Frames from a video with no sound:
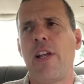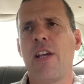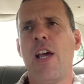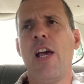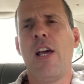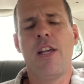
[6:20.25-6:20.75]
Like,
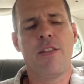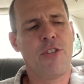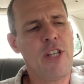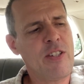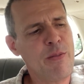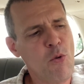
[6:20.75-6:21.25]

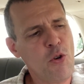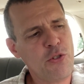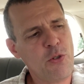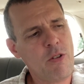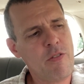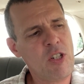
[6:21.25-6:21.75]
these are more
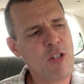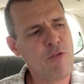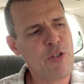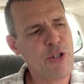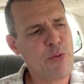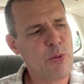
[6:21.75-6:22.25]
sort of
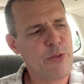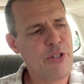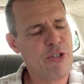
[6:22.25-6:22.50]
individual